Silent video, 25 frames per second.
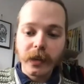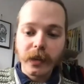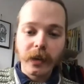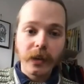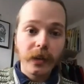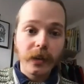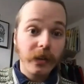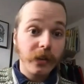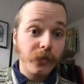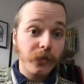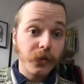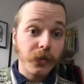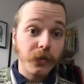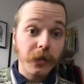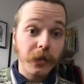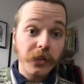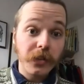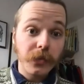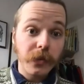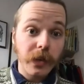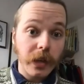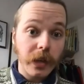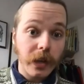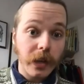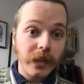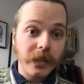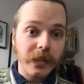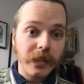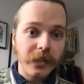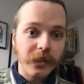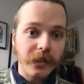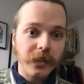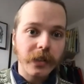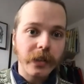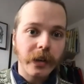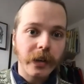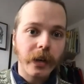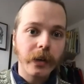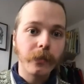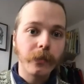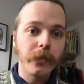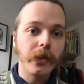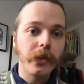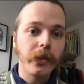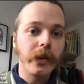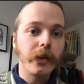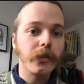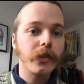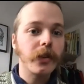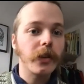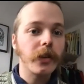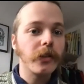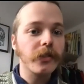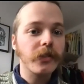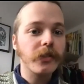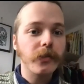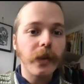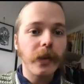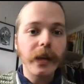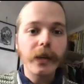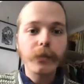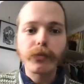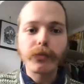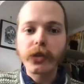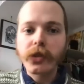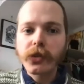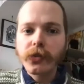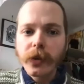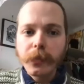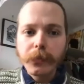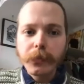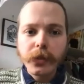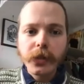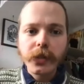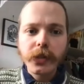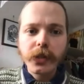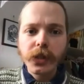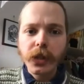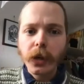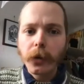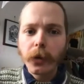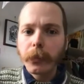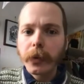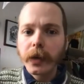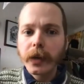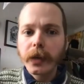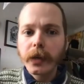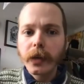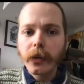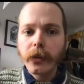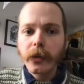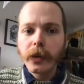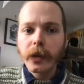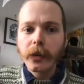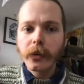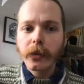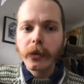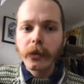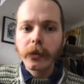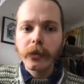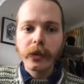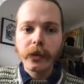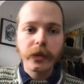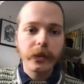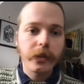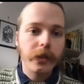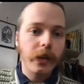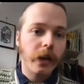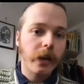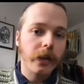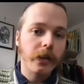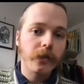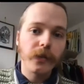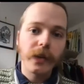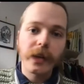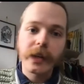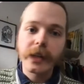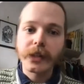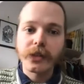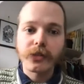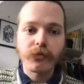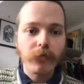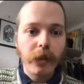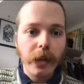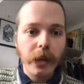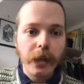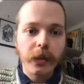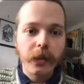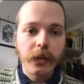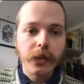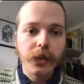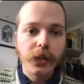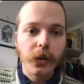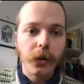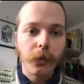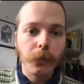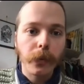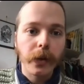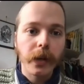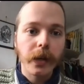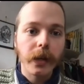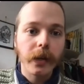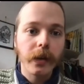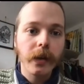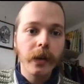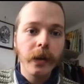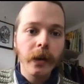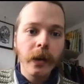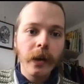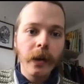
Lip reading: a few of us realized at the time, that there was lots of like prescription shopping going on and kind of like just regular shopping.